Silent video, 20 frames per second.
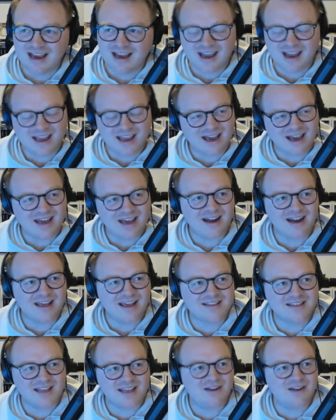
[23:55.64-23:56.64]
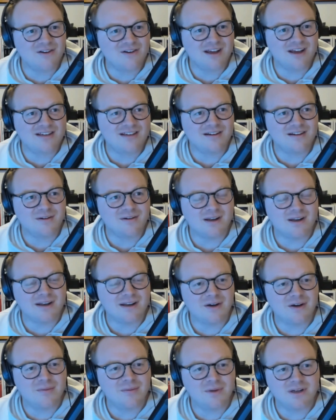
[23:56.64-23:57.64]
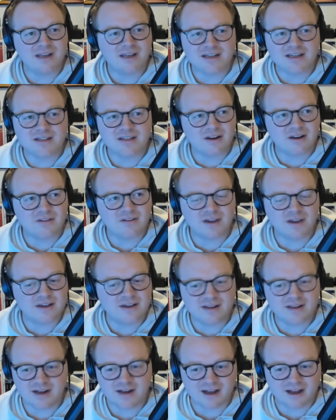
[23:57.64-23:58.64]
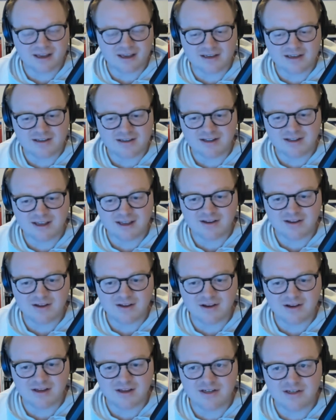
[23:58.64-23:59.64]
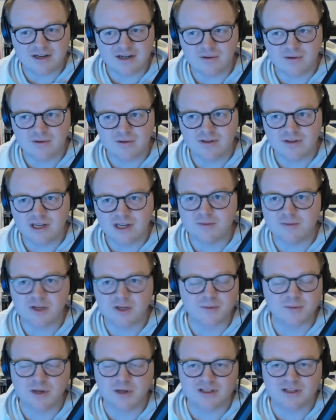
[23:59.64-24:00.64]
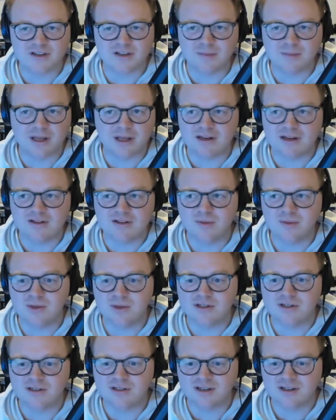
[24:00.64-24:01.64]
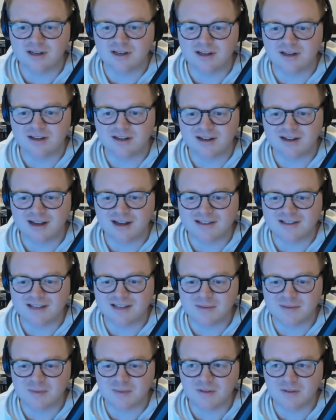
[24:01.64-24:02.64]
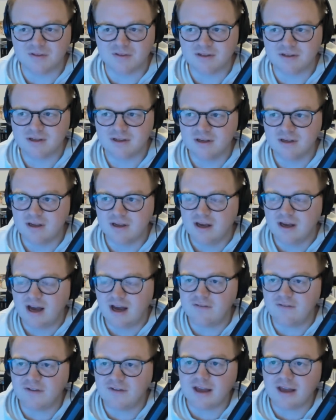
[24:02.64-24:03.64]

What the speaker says: kind of like Standard actually right now, but that's not a thing that I like in general. It's just because I've played it so much the last 8 months. I think I